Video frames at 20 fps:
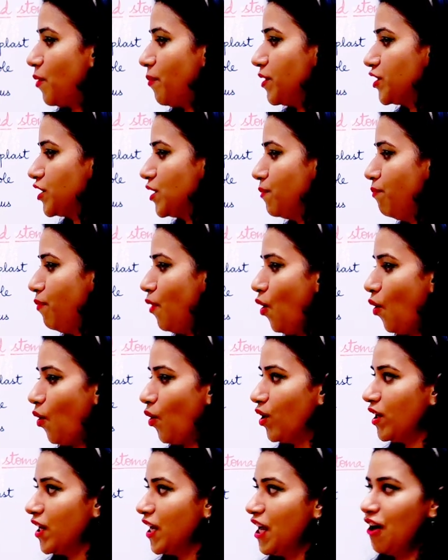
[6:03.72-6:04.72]
stomatal
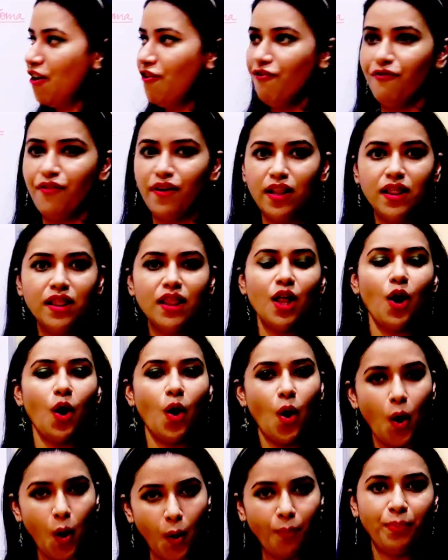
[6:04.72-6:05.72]
pore will
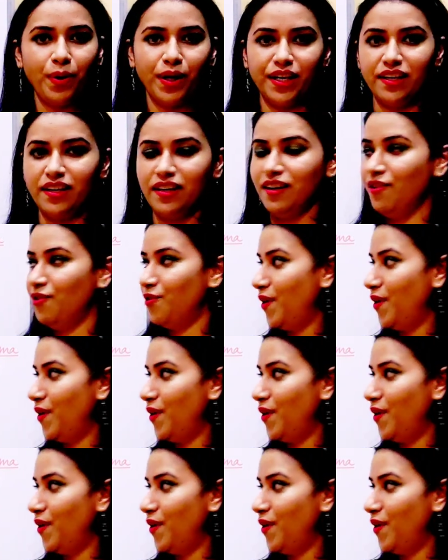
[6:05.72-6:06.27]
open,